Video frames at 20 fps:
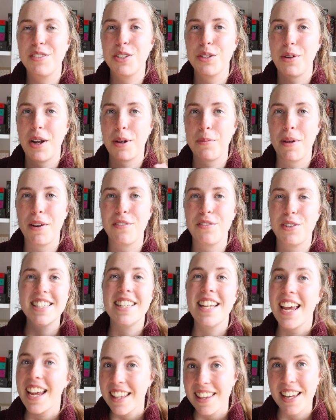to recommend
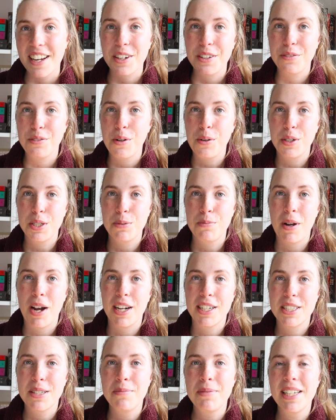today that are forced
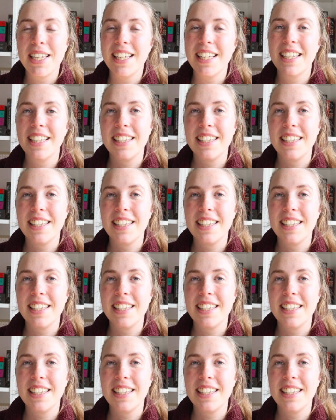proximity.